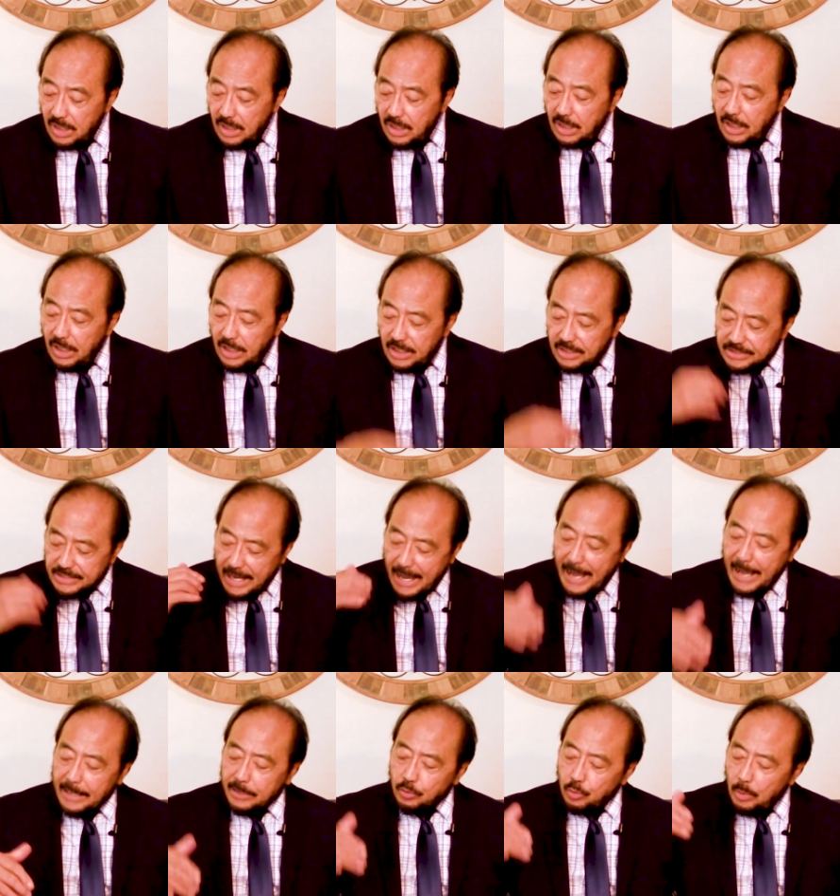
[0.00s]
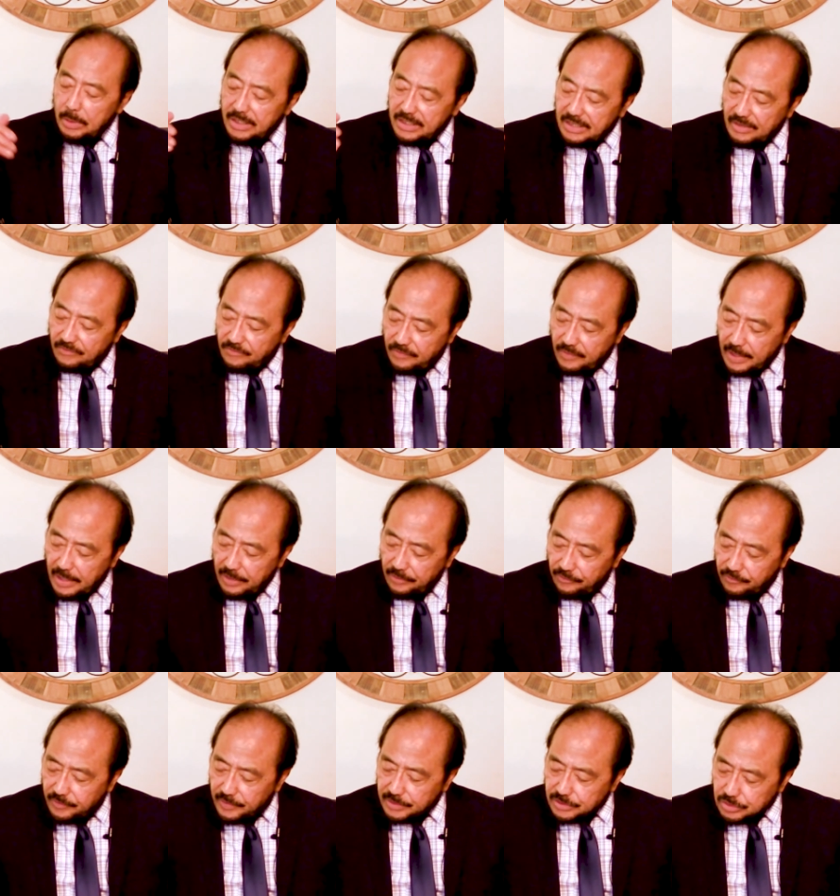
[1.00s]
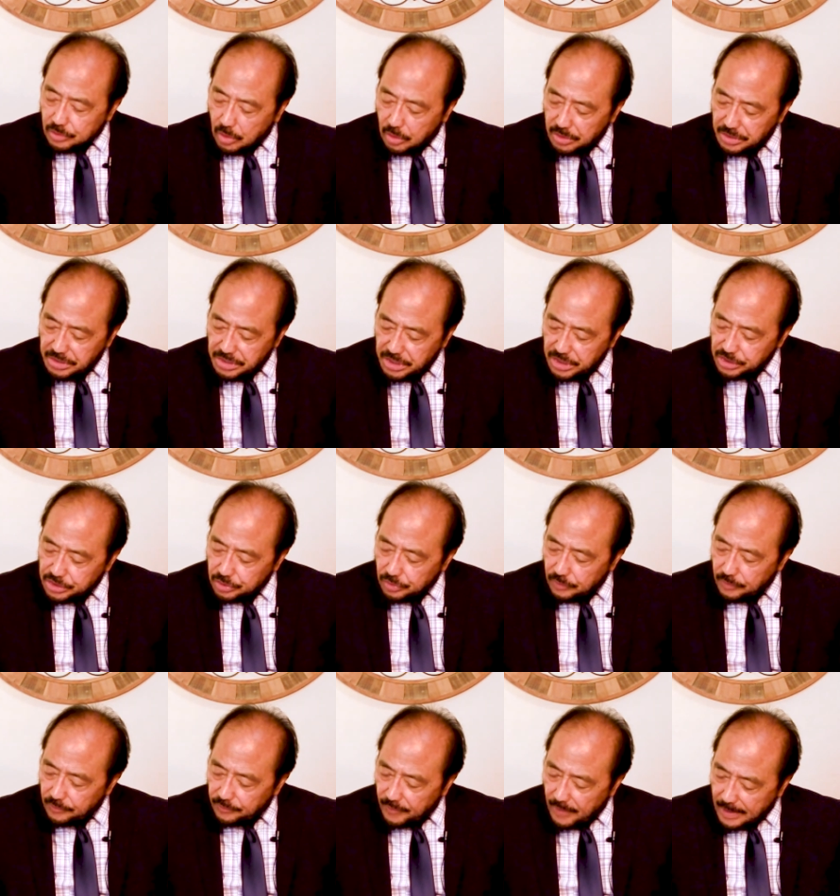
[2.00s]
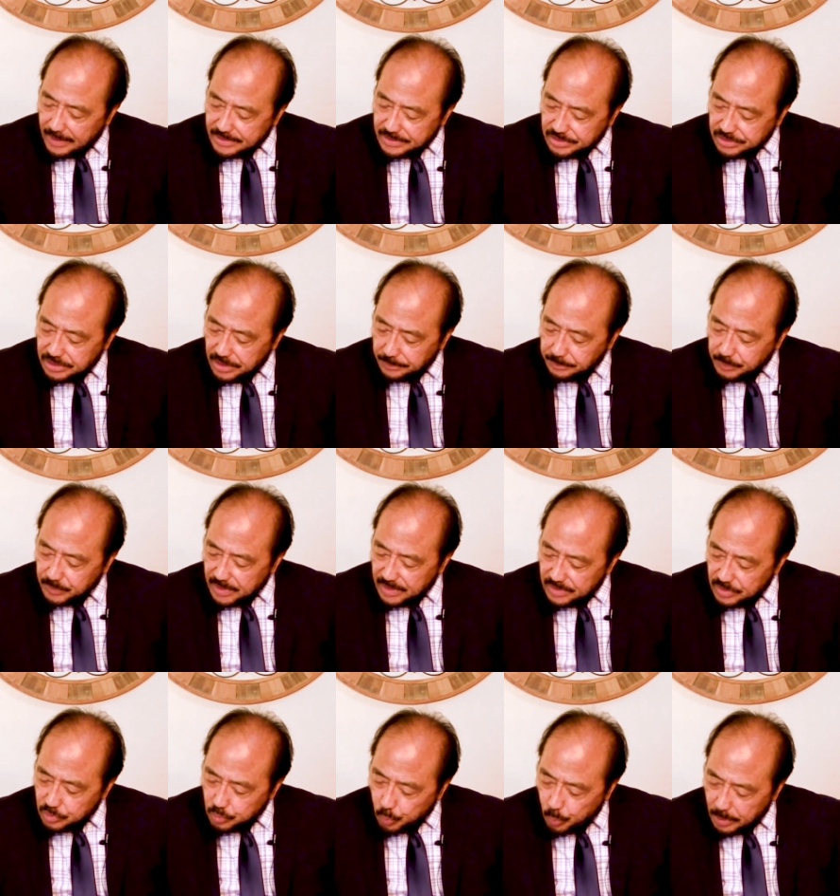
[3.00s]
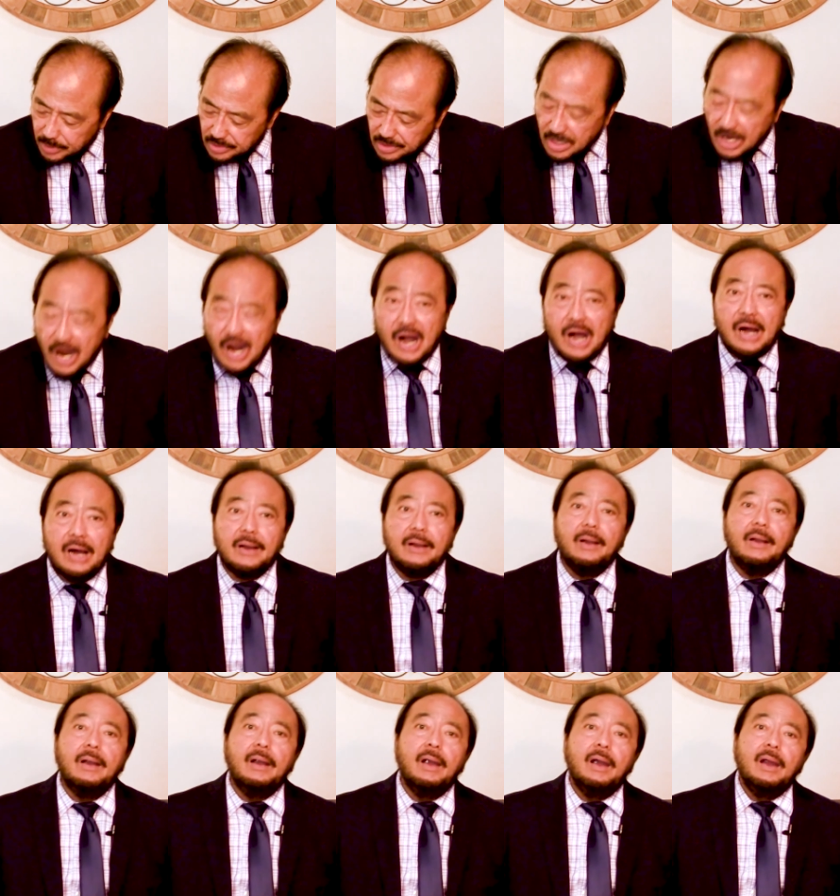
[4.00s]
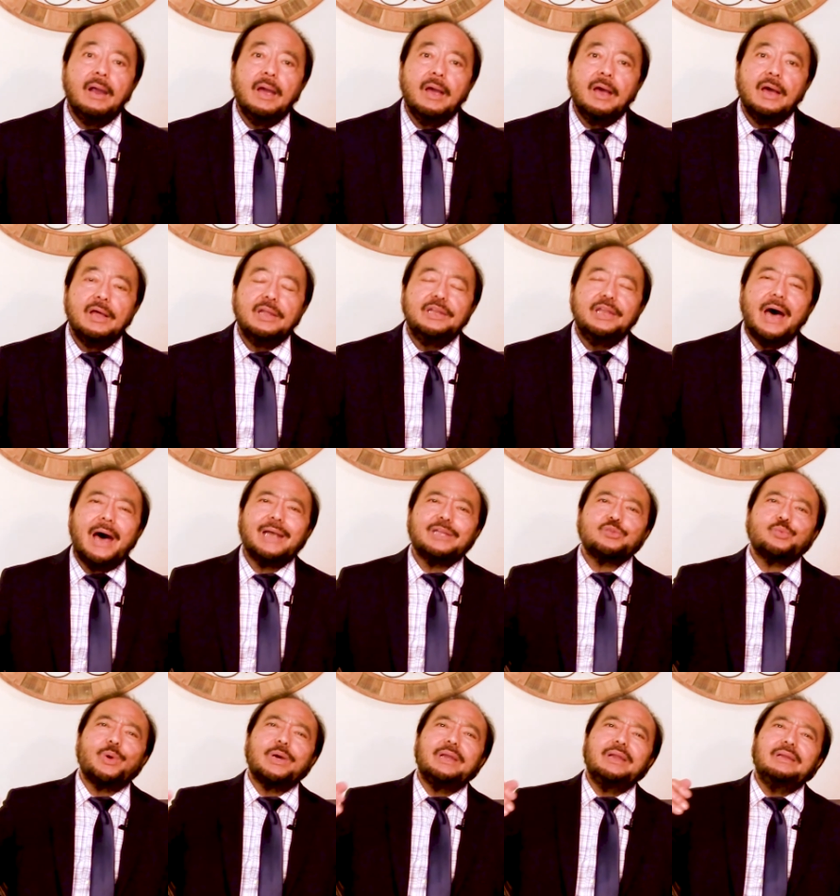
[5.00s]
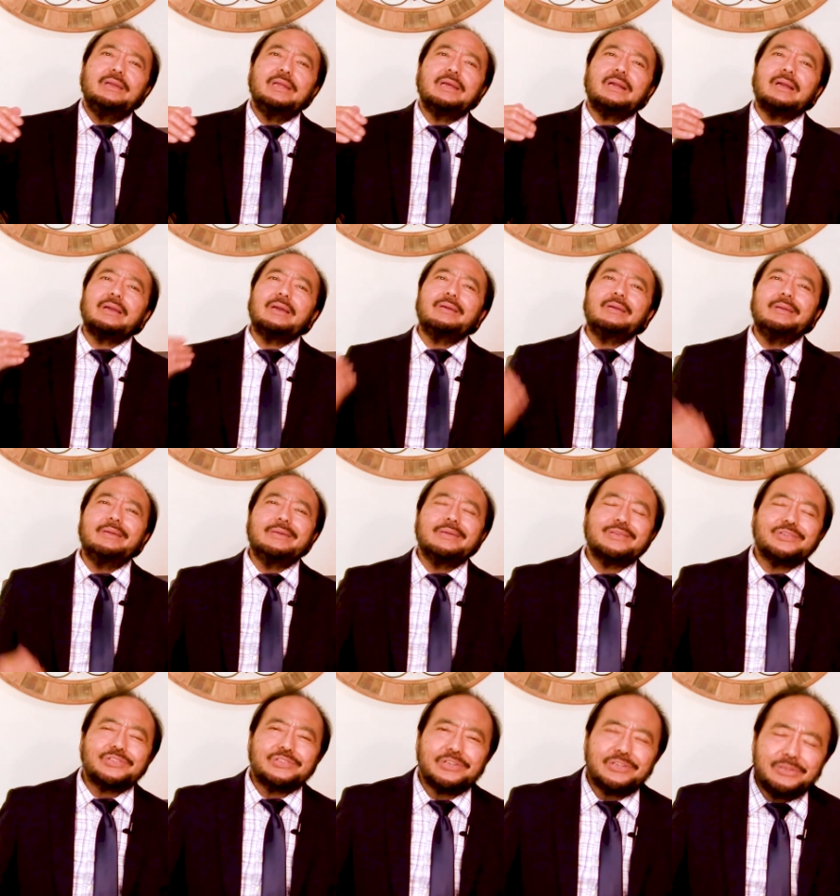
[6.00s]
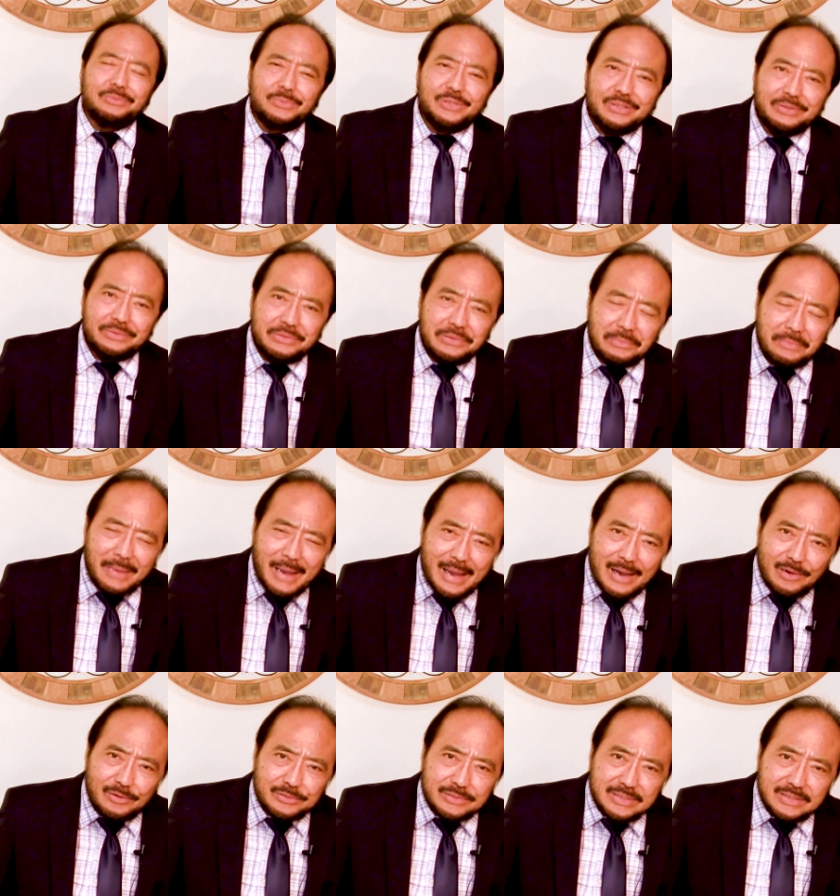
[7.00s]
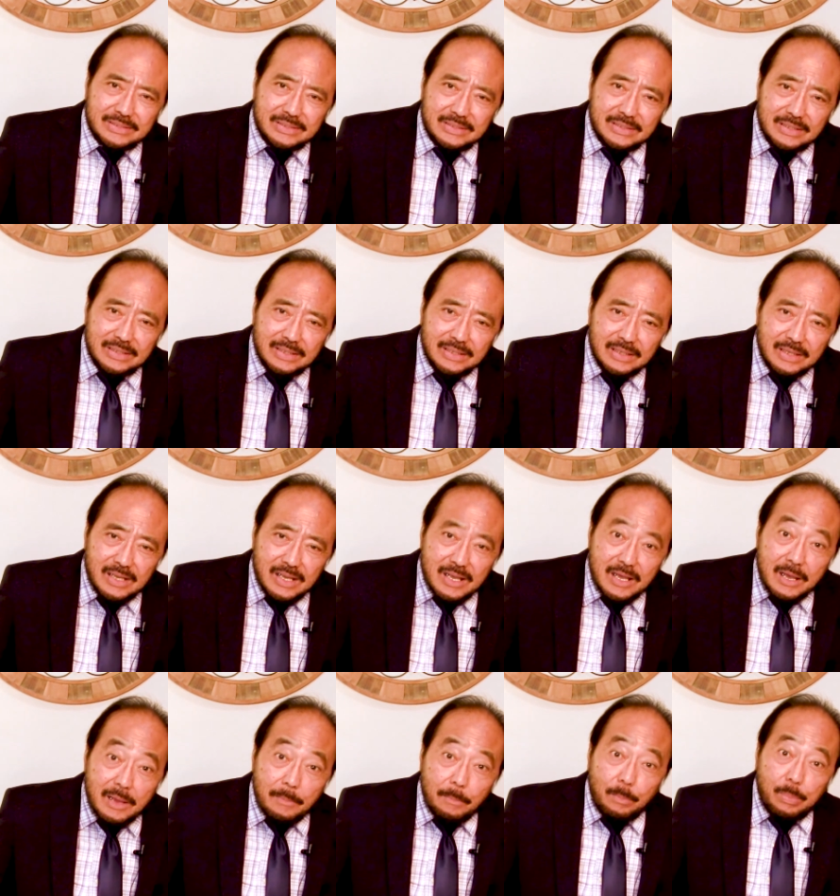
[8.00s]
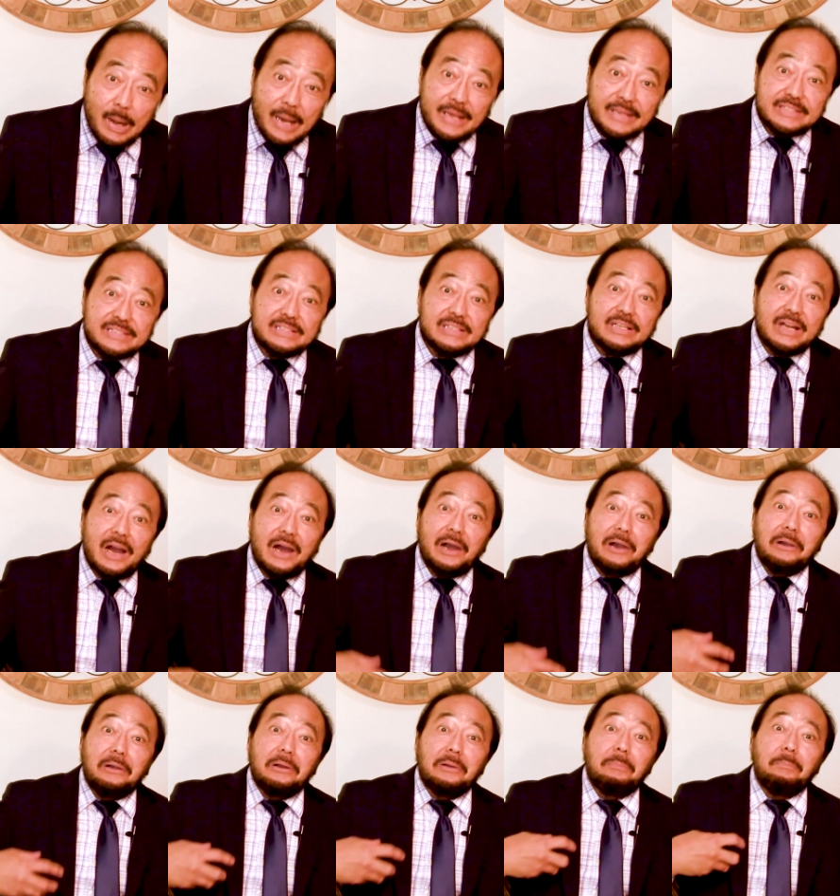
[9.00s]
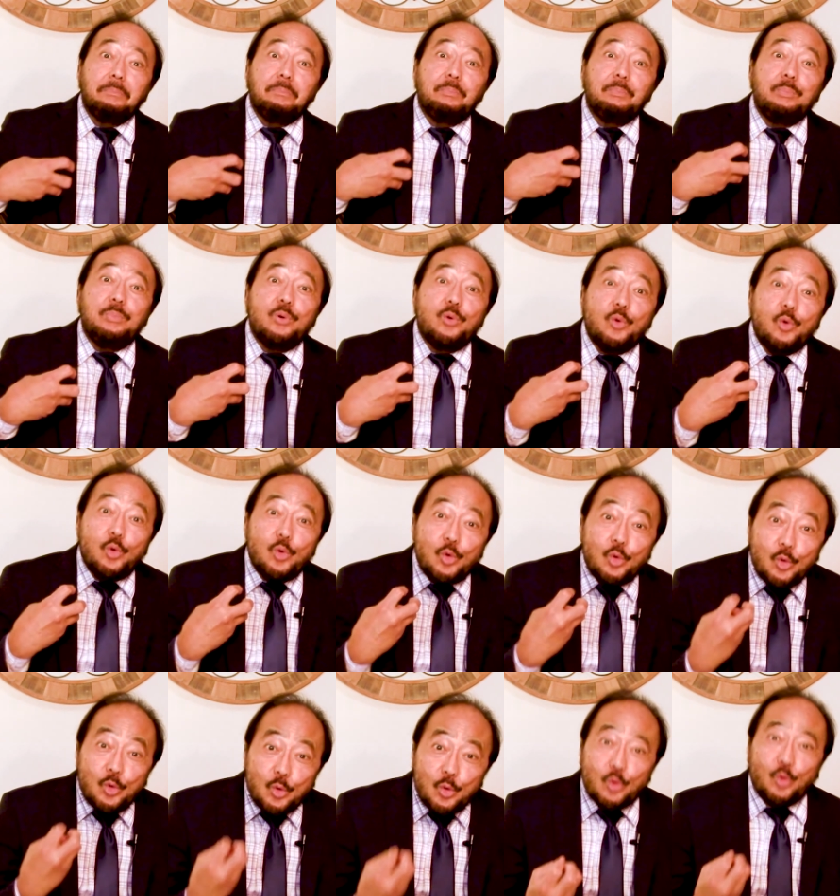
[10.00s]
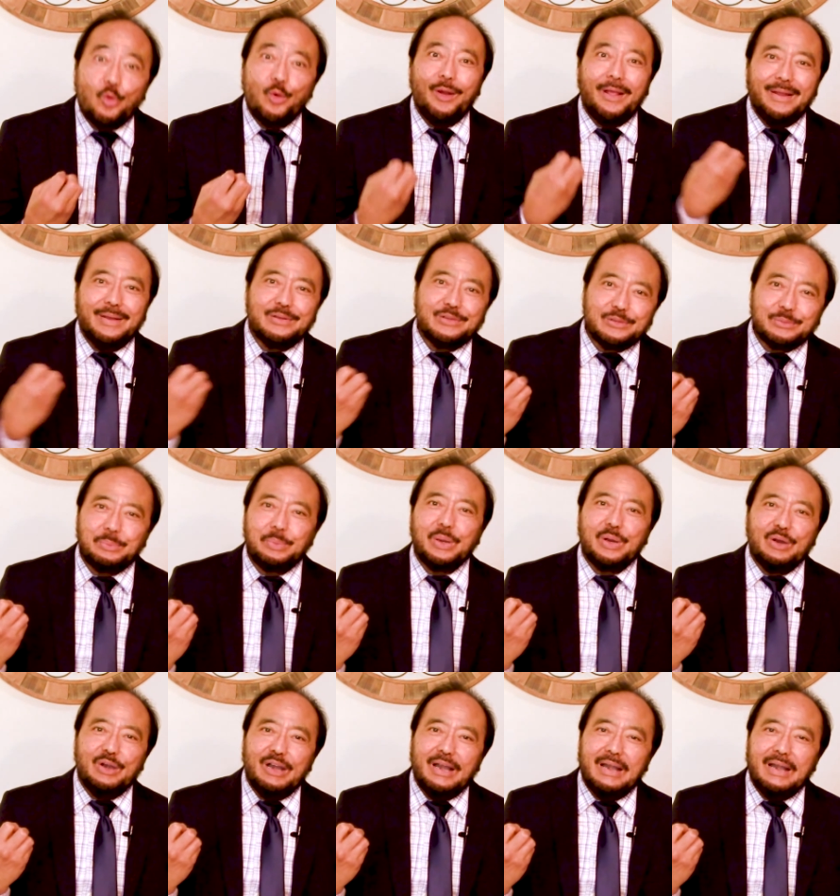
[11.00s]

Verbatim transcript: is actually the very first condition of acceptance with God. That's what he declared in the Sermon on the Mount. Blessed are the poor in spirit,